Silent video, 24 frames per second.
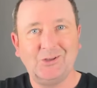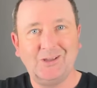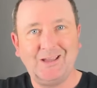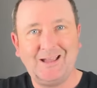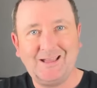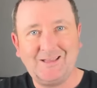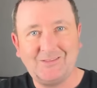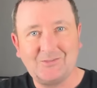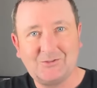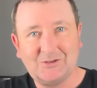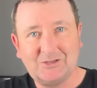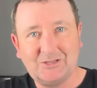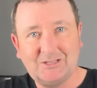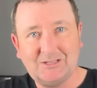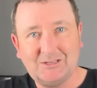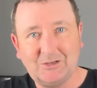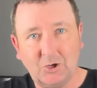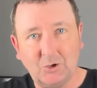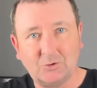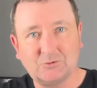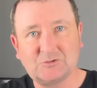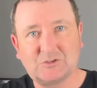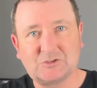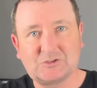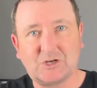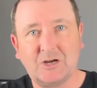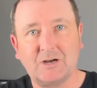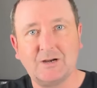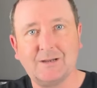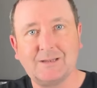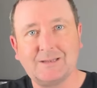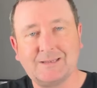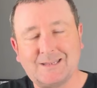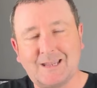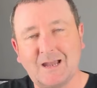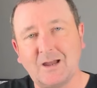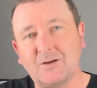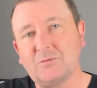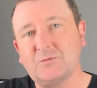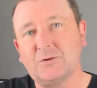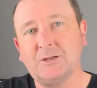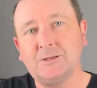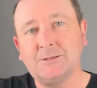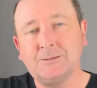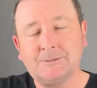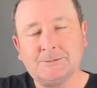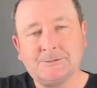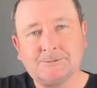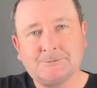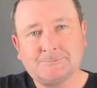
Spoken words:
at the on-site cafe,